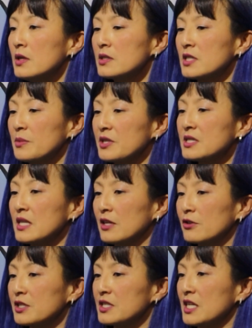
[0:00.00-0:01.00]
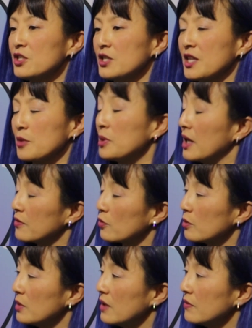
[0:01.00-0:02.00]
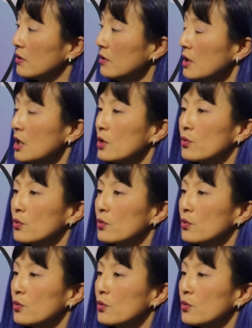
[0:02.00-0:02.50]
some of the standardization at the platform level